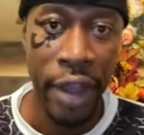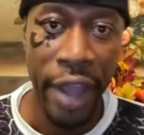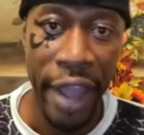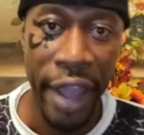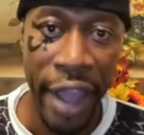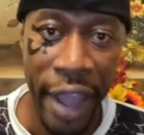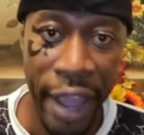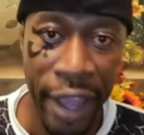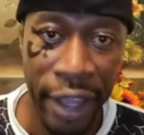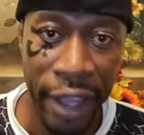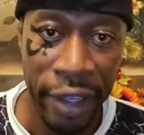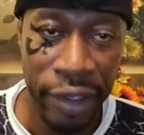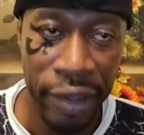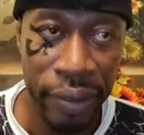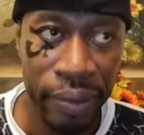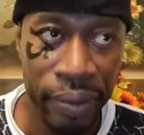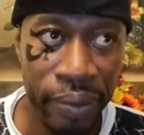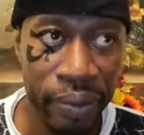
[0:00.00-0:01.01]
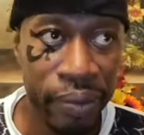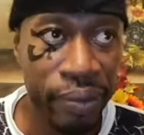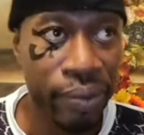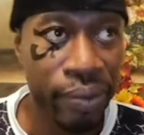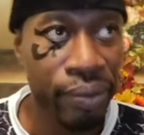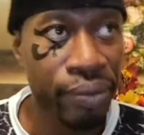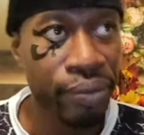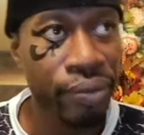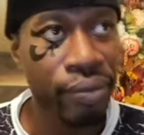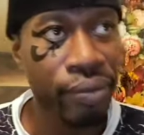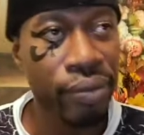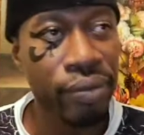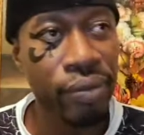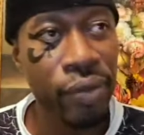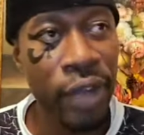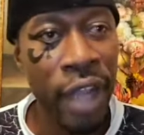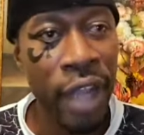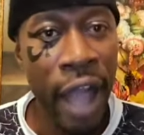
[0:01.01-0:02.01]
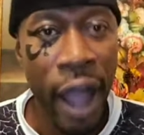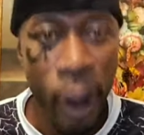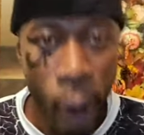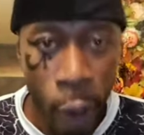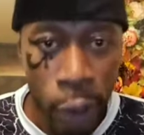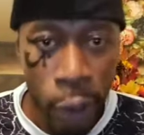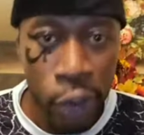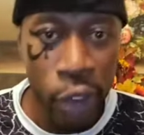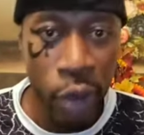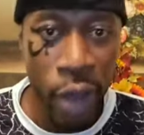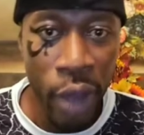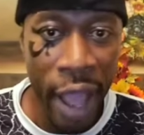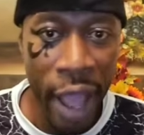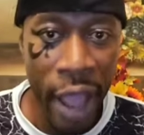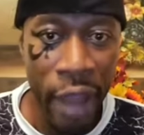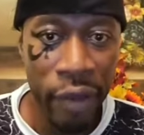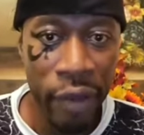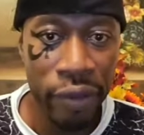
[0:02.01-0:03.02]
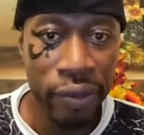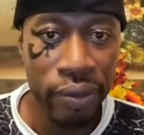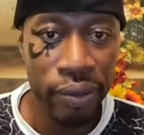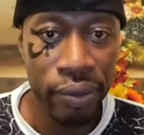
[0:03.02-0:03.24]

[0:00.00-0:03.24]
And I also have